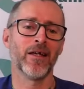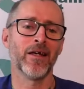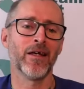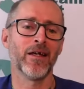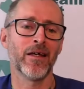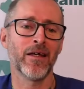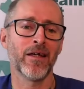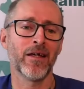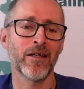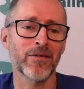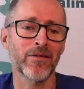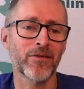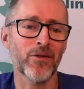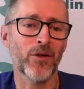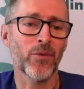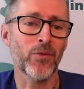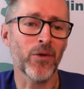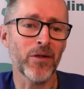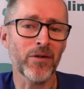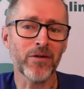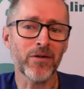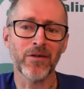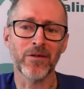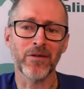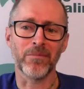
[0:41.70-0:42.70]
So
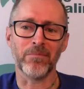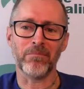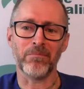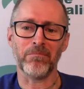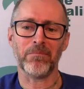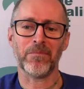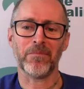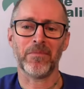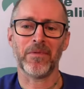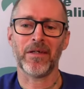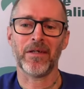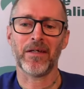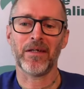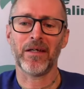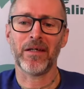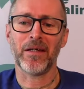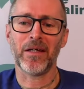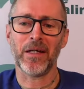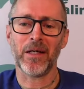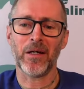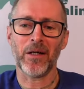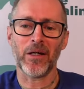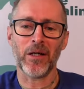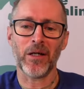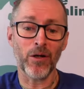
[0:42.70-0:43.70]
welcome.
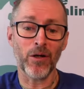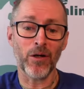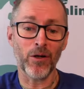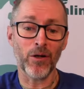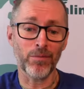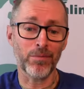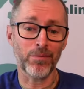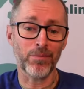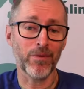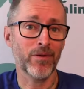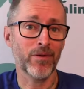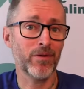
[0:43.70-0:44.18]
I hope